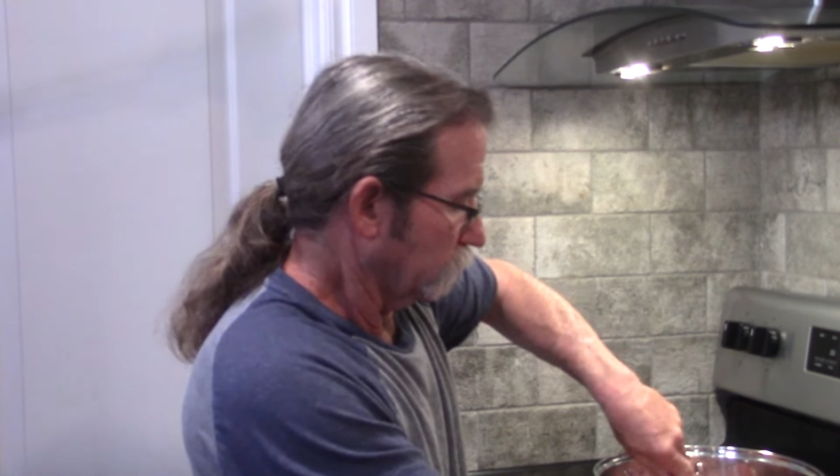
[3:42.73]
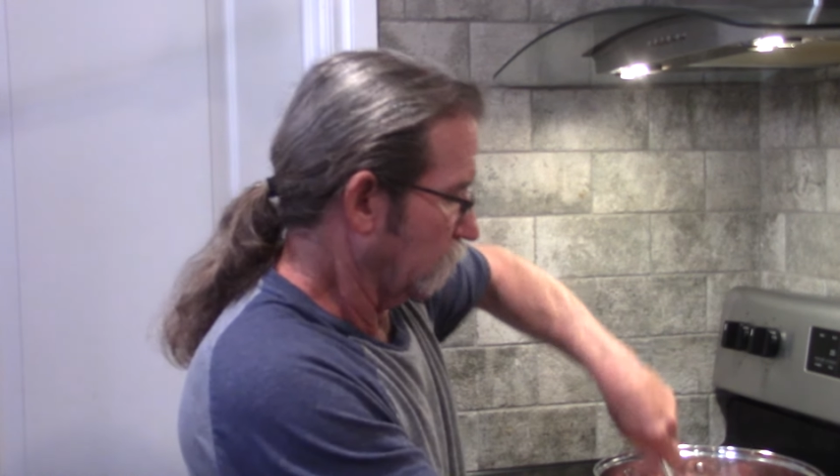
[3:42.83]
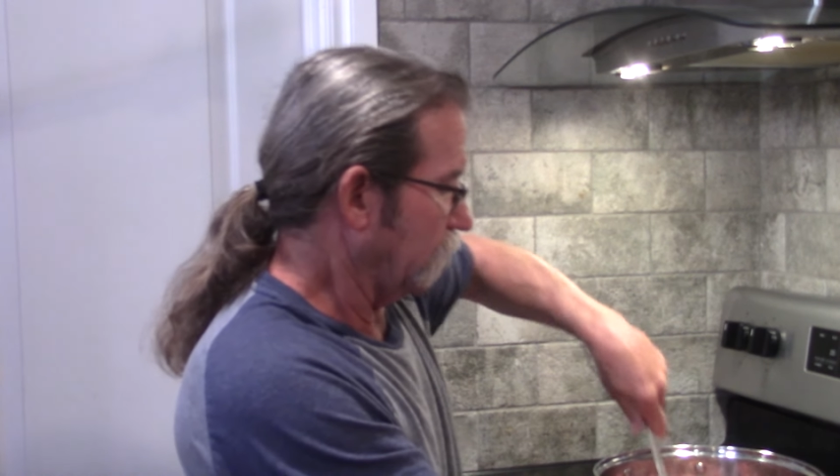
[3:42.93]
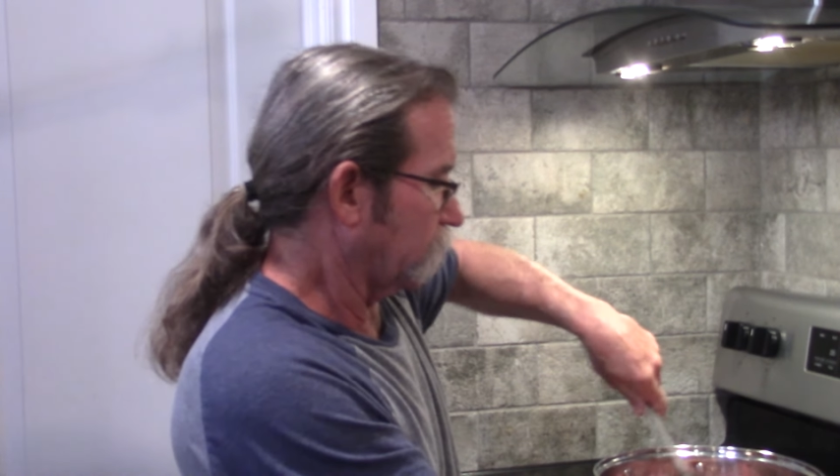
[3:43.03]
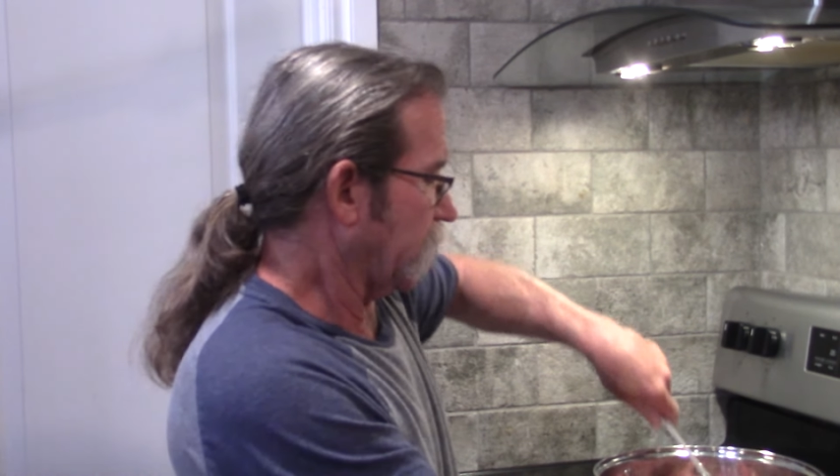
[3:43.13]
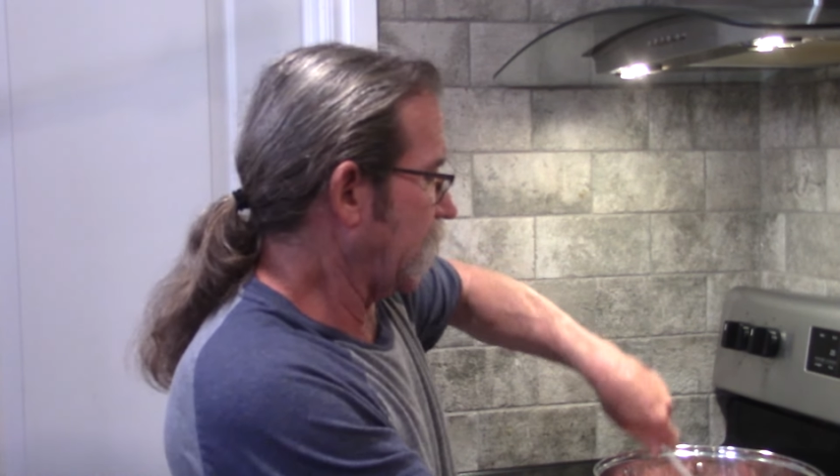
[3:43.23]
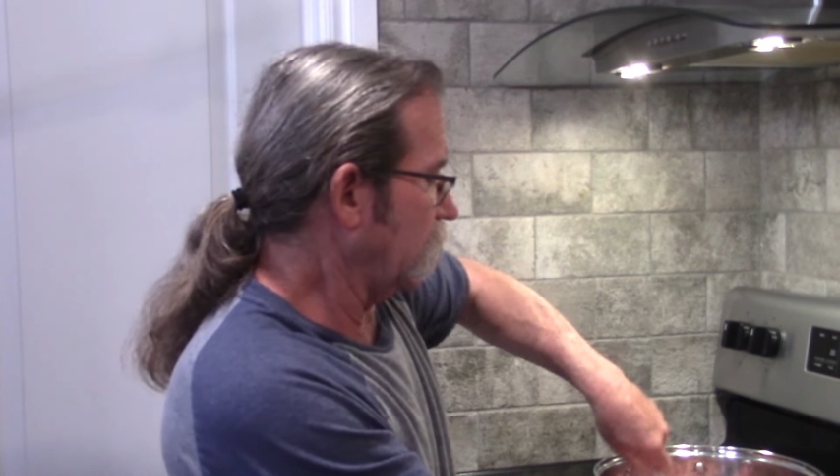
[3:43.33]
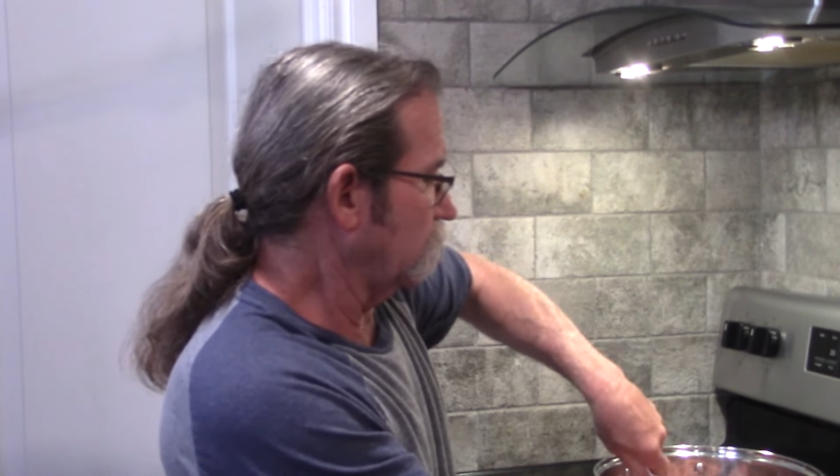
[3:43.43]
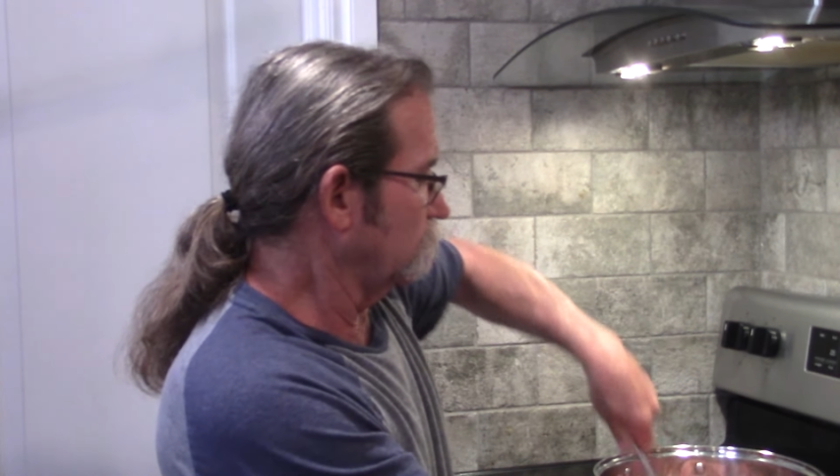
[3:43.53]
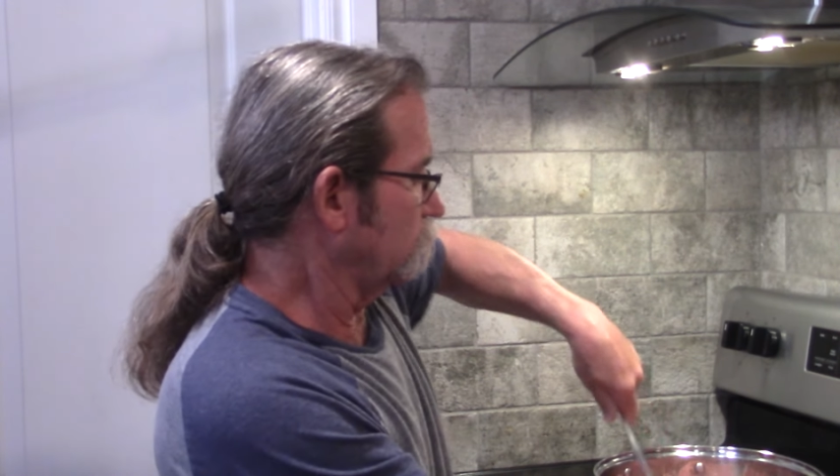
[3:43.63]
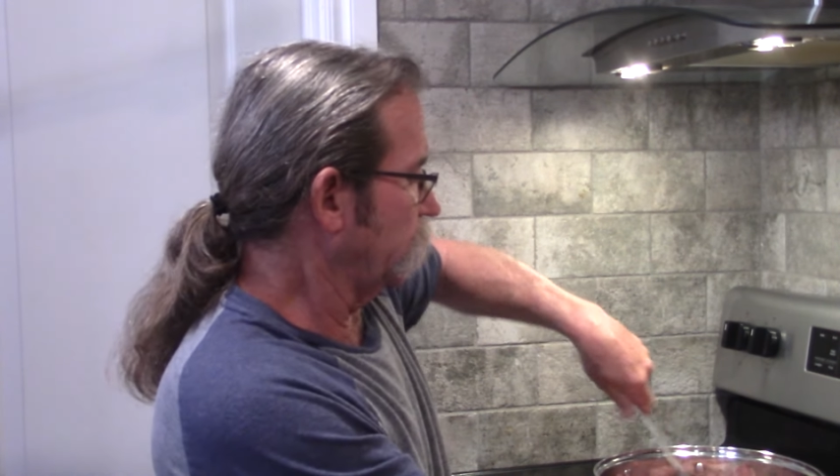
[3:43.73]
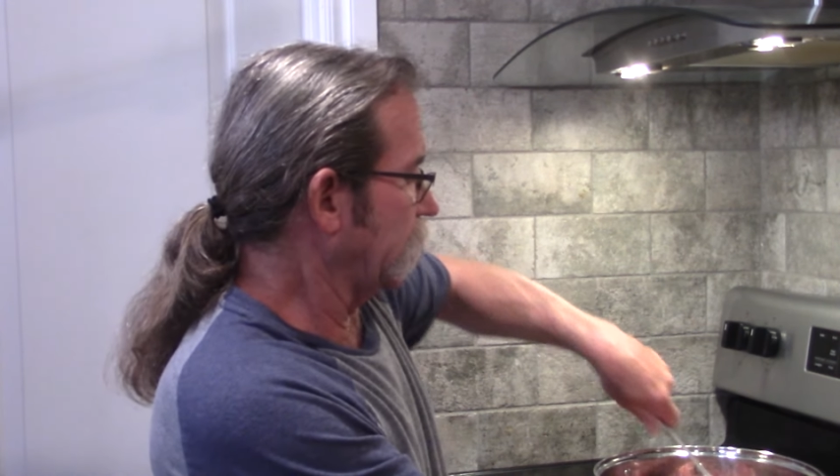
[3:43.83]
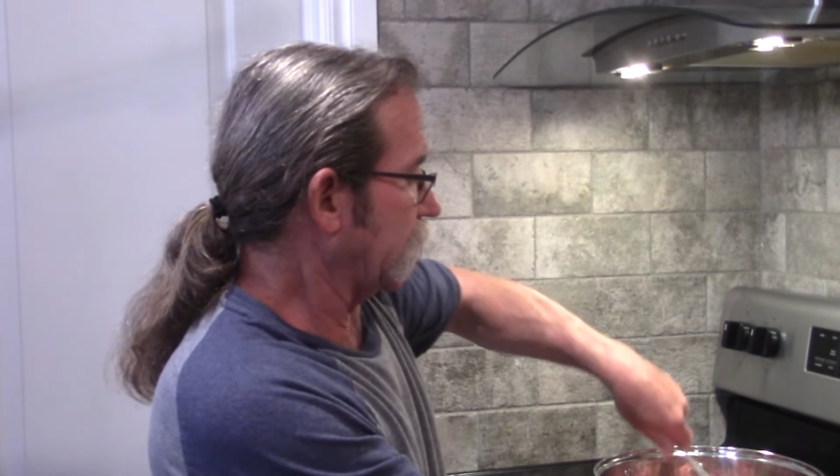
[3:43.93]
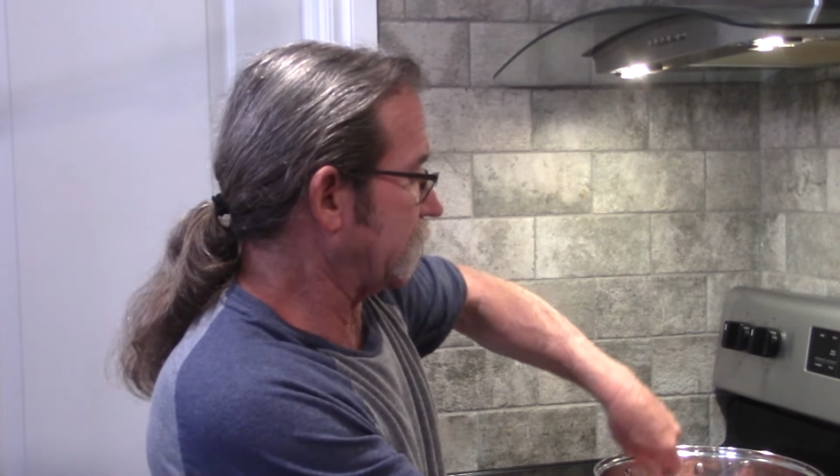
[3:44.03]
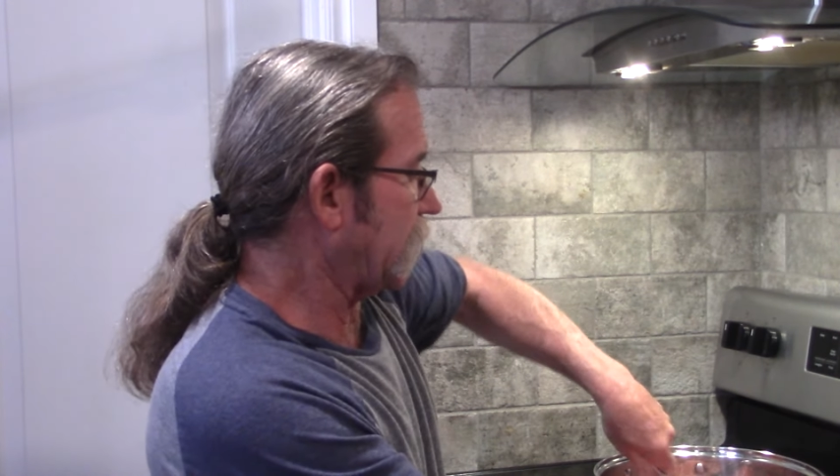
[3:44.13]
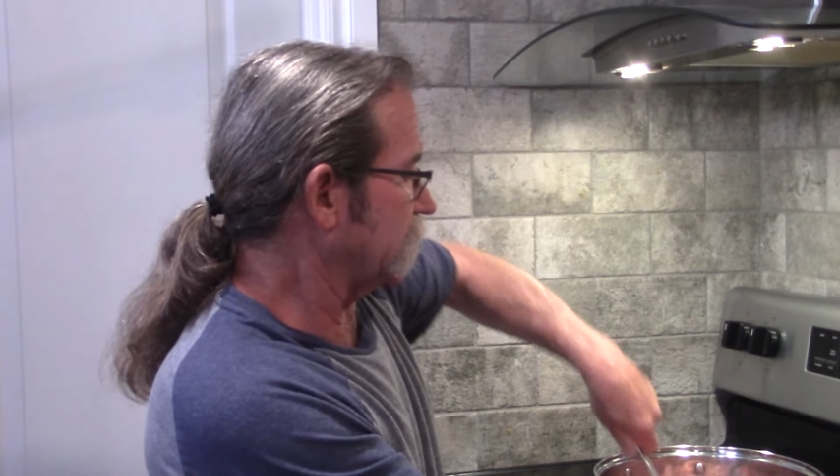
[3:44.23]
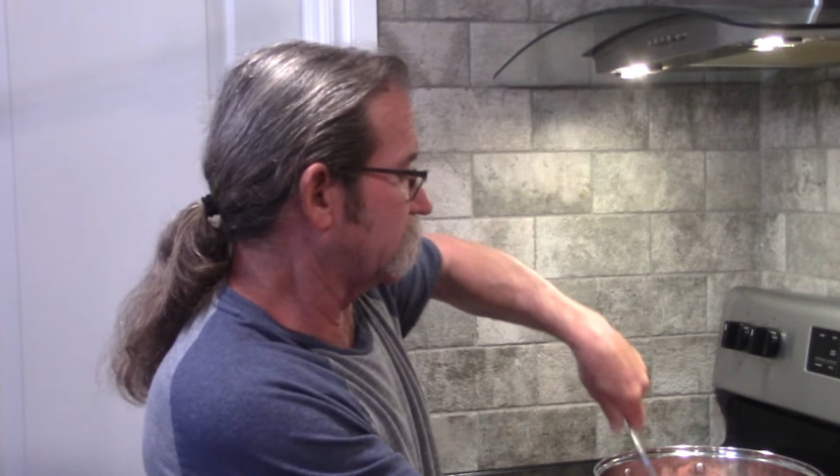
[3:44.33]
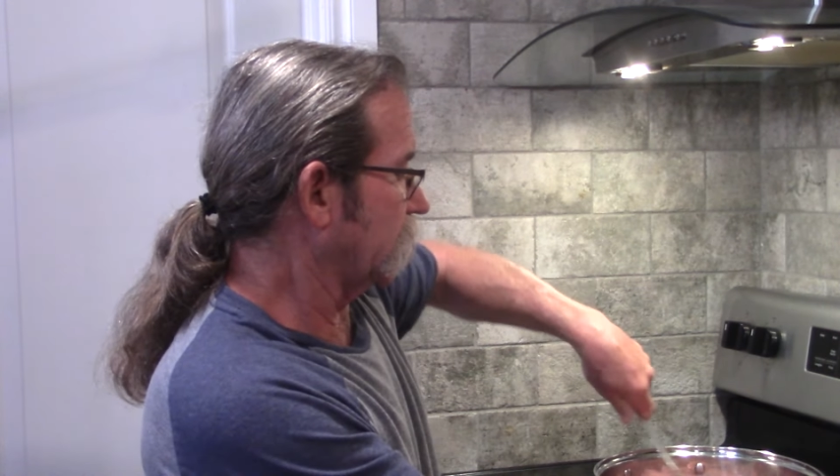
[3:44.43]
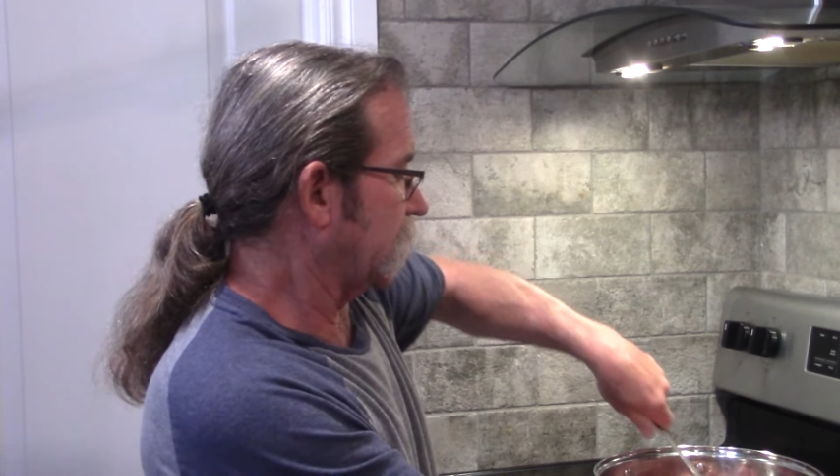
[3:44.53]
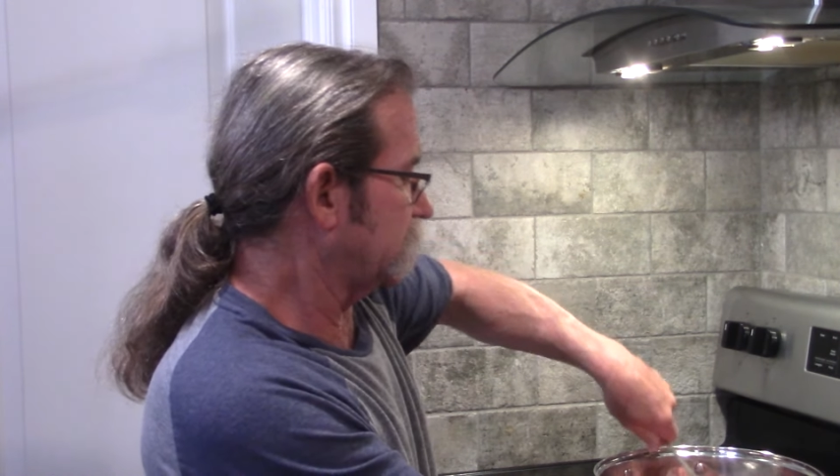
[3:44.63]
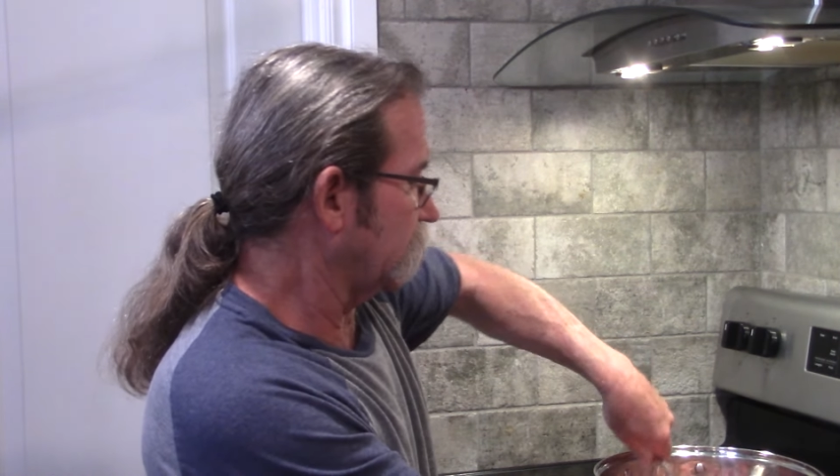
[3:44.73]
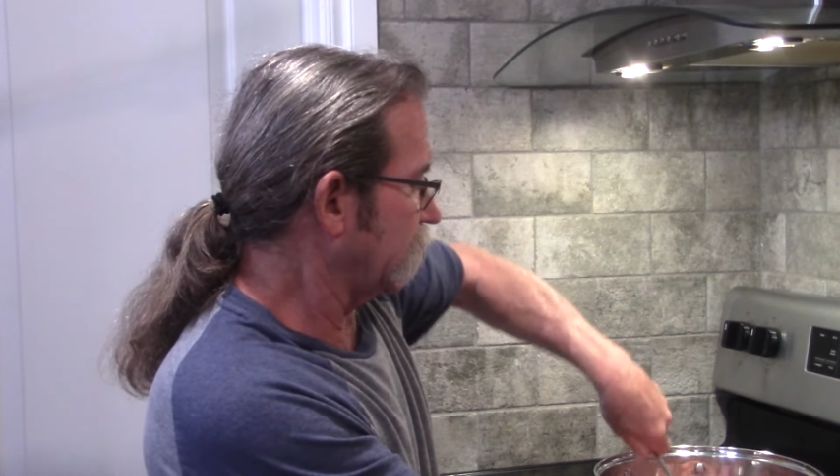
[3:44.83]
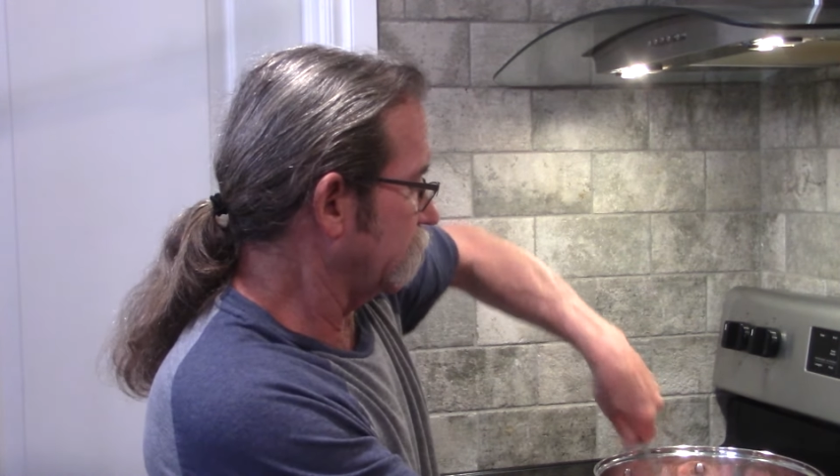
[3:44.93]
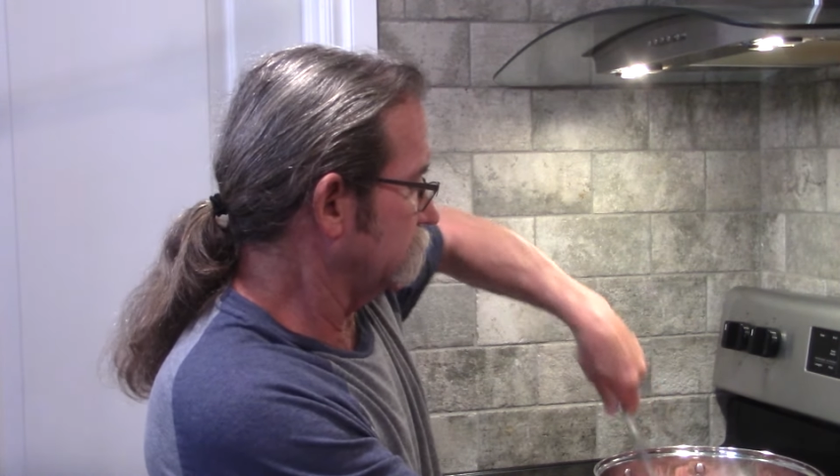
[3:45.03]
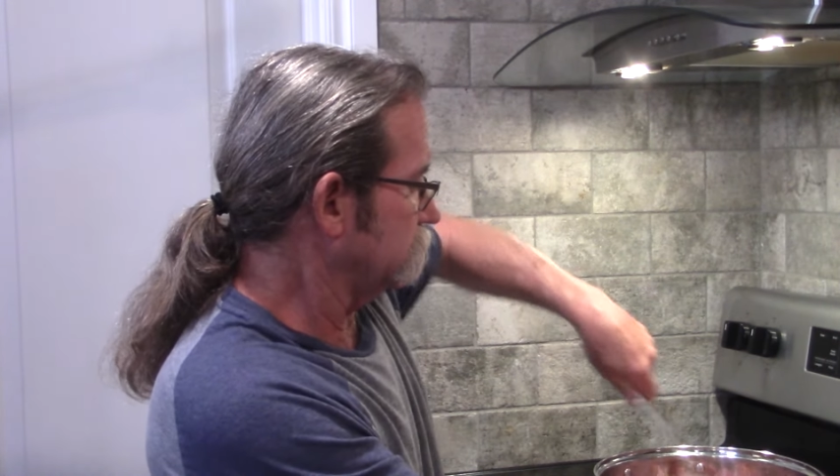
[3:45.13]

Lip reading: And for that, we like not chunky chili.